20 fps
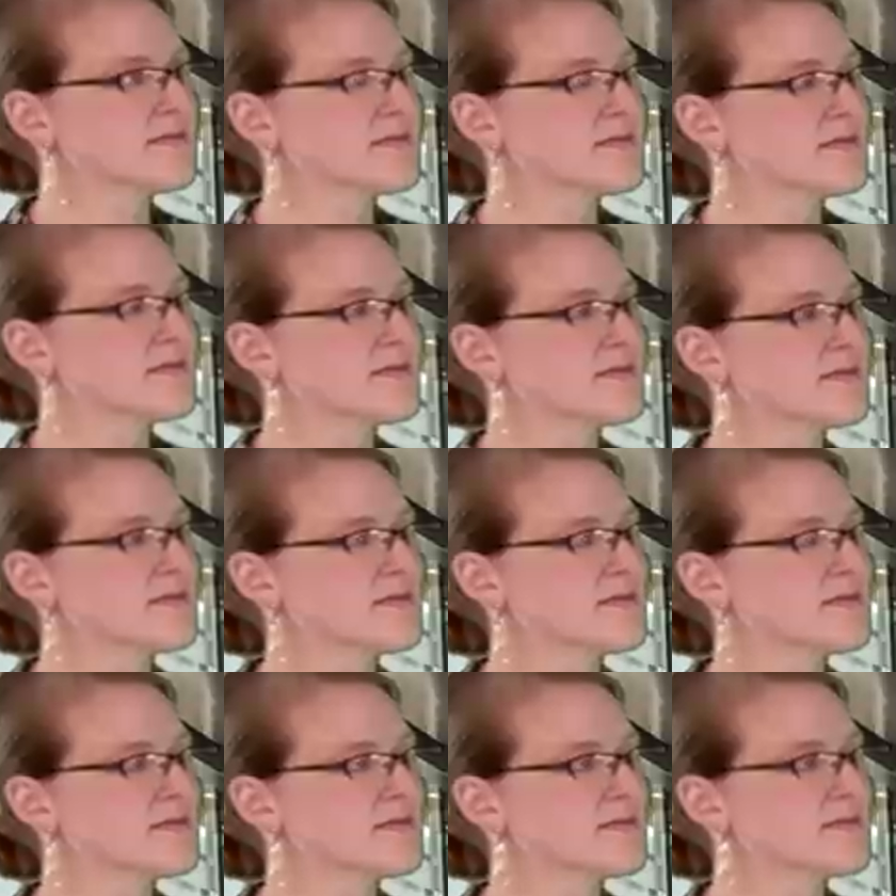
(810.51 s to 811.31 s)

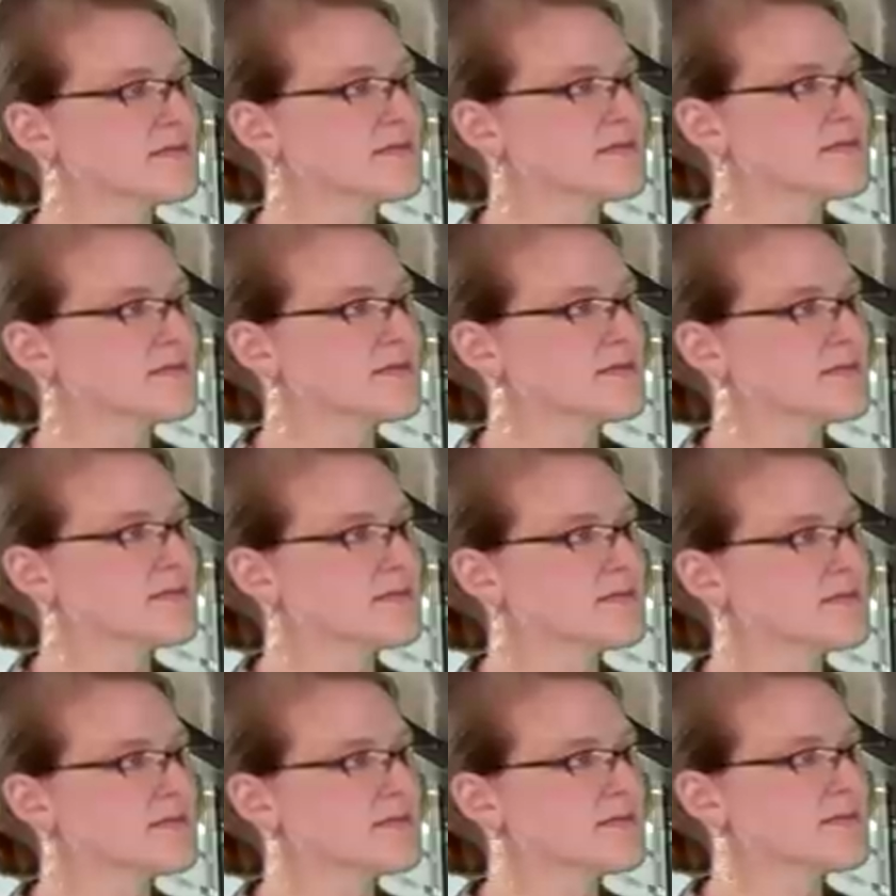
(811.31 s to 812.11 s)

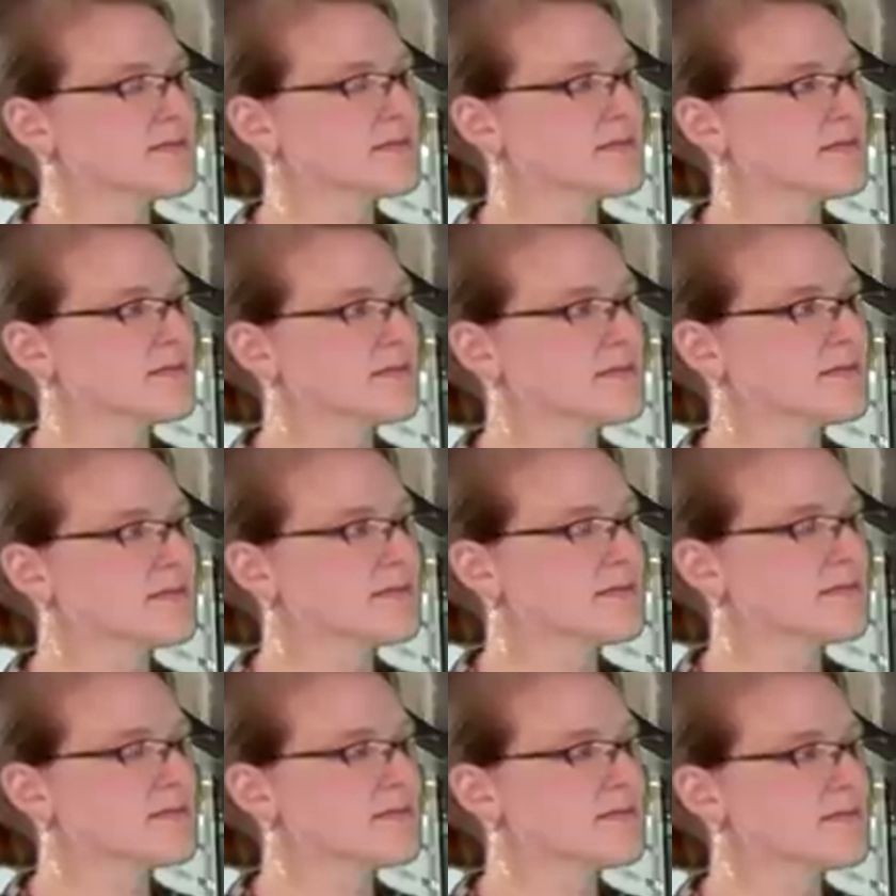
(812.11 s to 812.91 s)

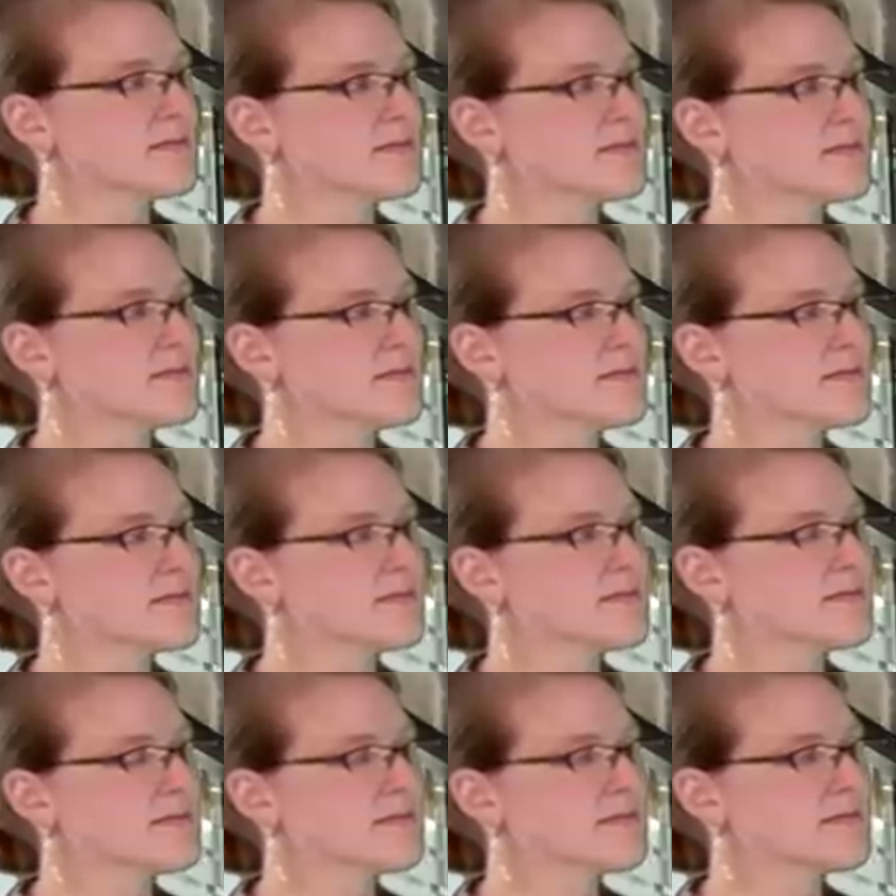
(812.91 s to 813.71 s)

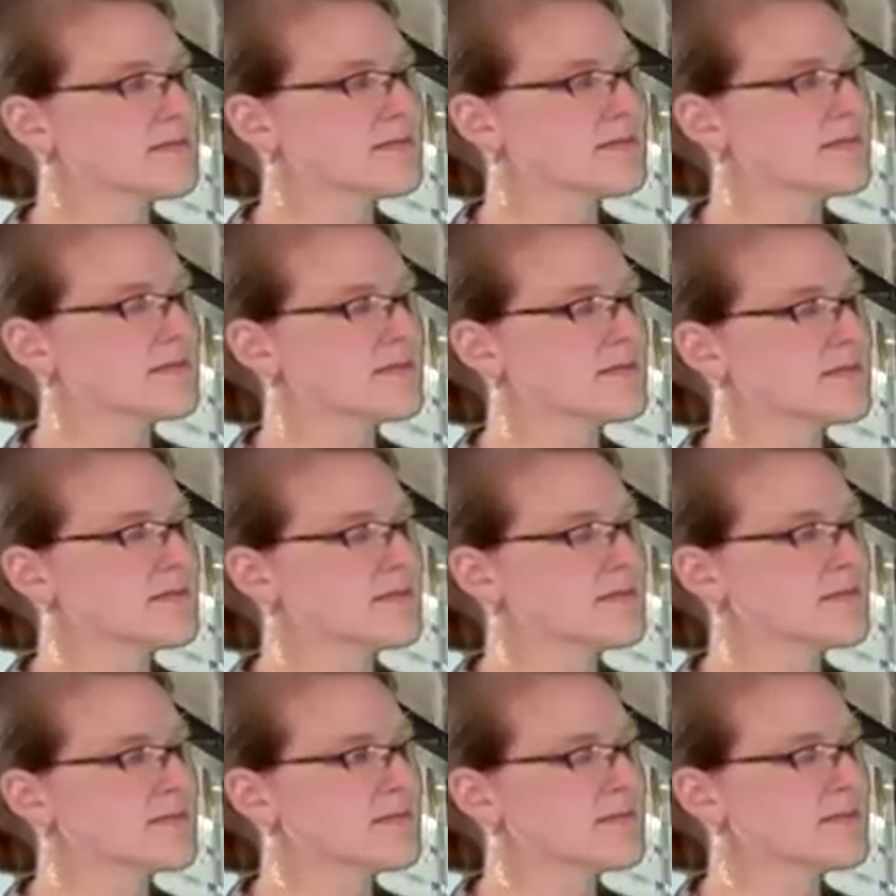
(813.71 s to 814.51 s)

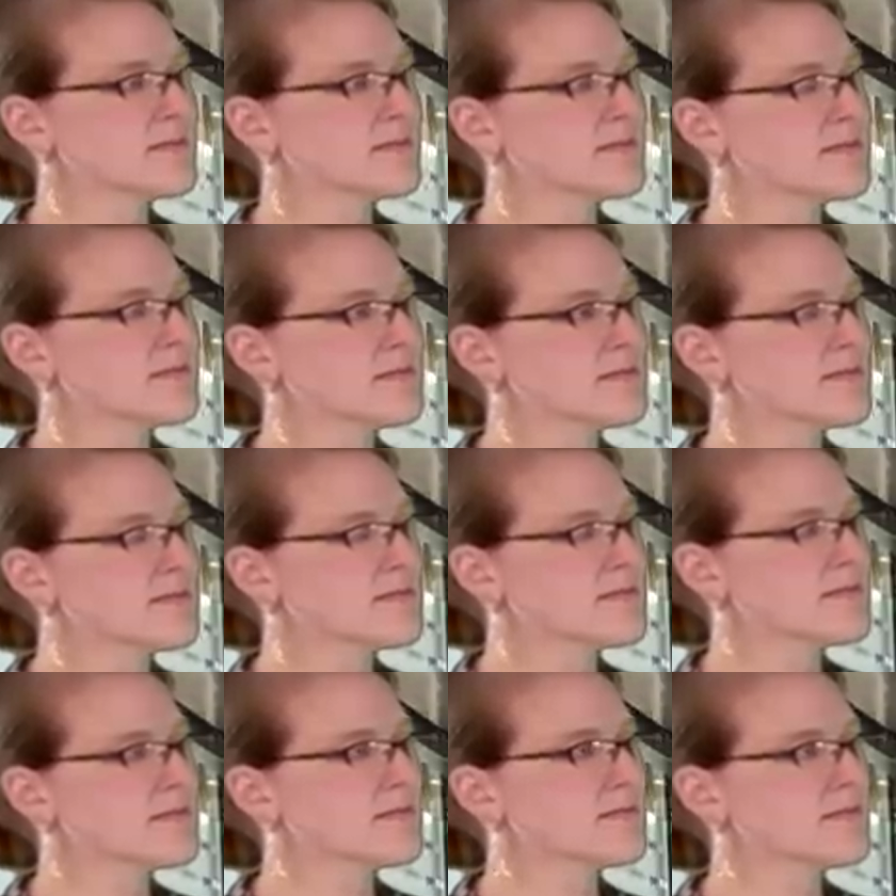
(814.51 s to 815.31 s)

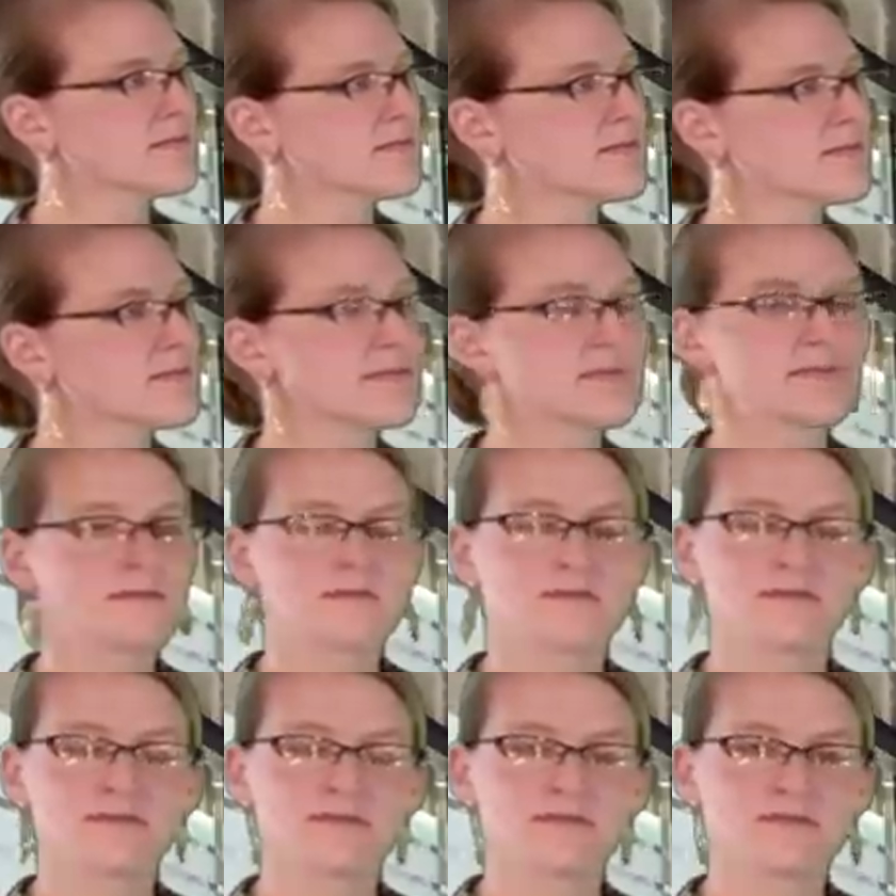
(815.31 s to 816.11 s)

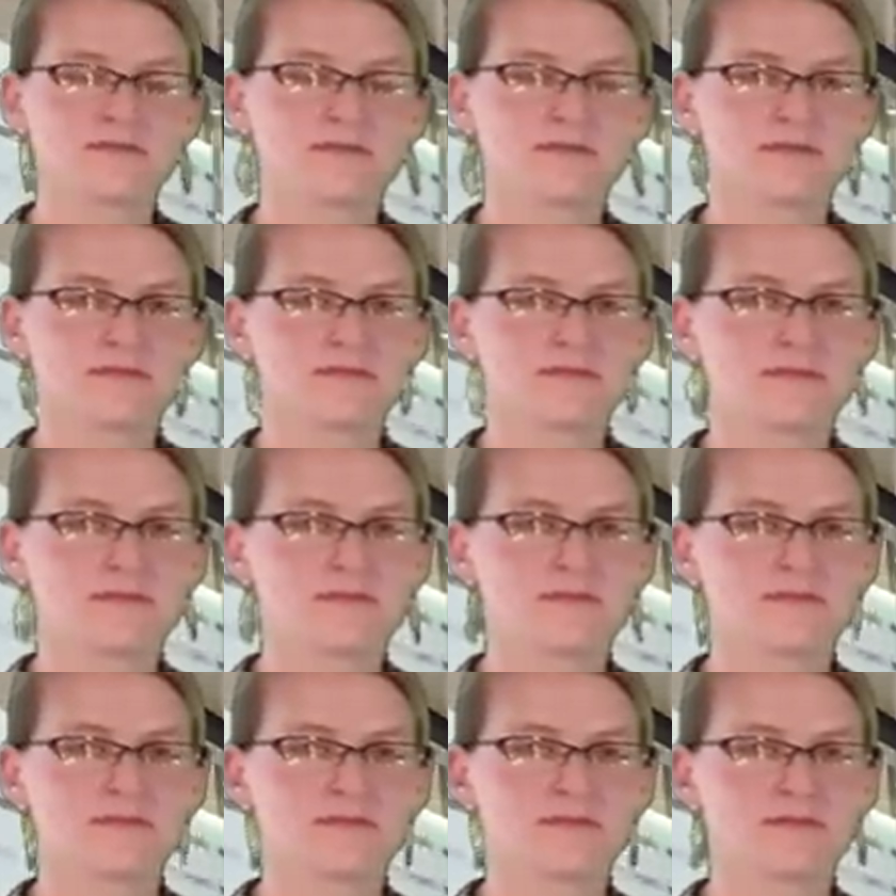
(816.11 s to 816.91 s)

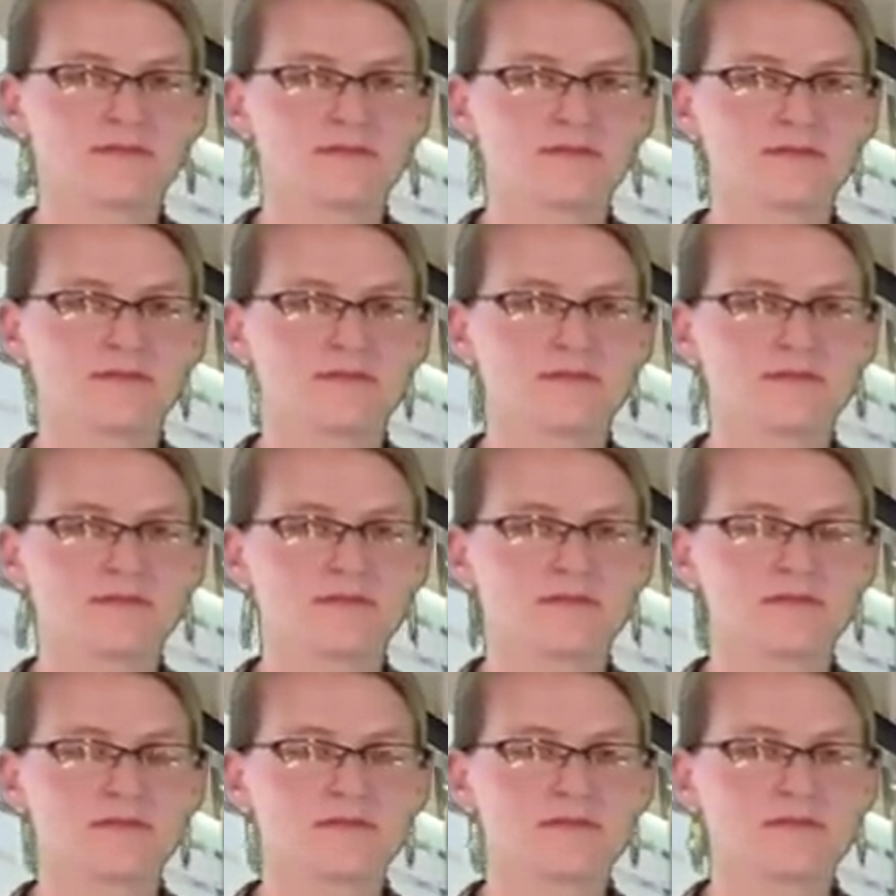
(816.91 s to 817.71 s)

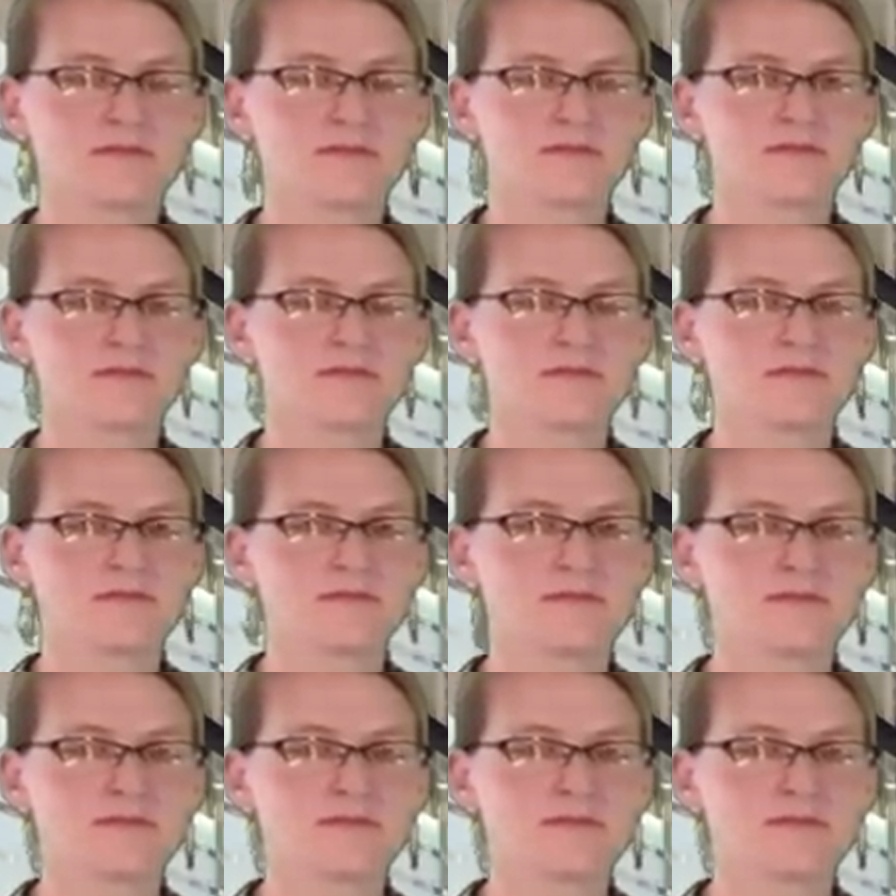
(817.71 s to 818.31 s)
(silent)